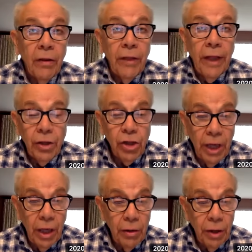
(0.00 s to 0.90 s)
That
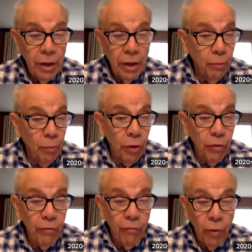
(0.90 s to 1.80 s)
child, it's
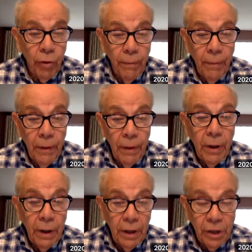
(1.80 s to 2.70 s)
important for,
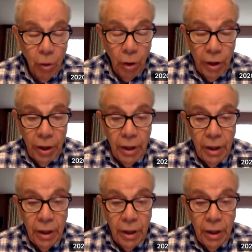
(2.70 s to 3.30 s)
let's call it